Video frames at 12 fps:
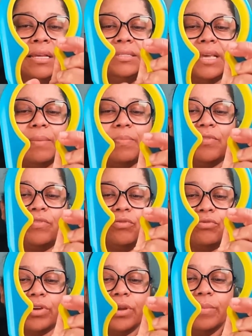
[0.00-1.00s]
type of
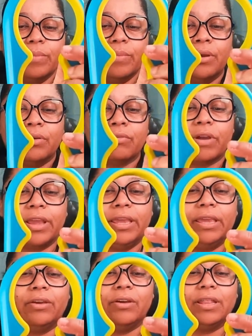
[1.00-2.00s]
grip right
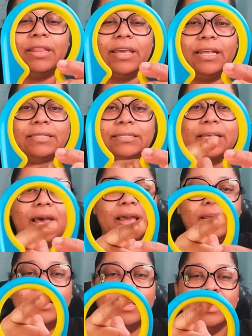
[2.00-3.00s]
here in the
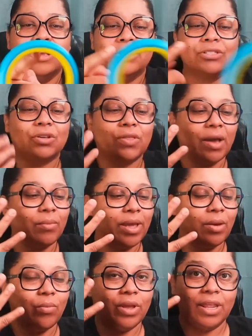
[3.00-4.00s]
inside. So that
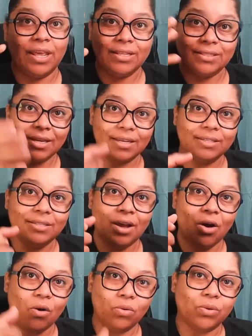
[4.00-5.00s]
way when it does
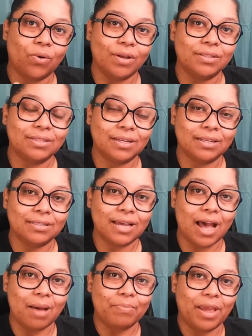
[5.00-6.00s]
hold on to the
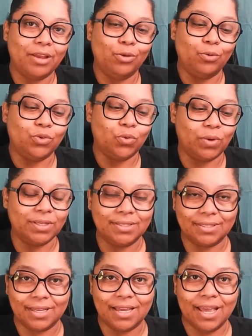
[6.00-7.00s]
top and you
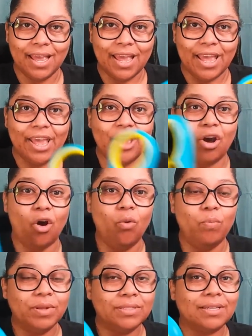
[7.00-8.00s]
twist it, it
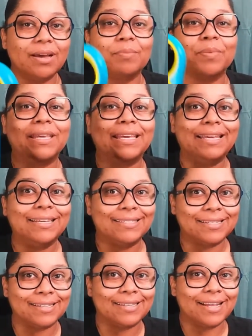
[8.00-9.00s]
opens up
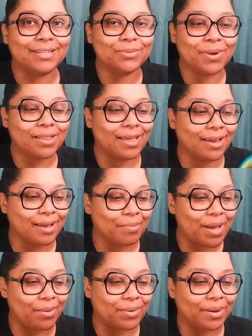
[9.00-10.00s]
easily. That's what I like
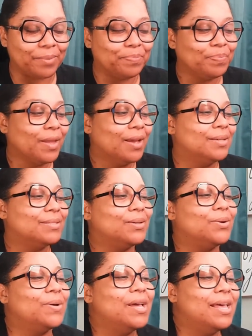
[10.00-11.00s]
about it.
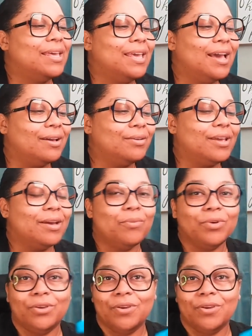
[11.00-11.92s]
So yeah, get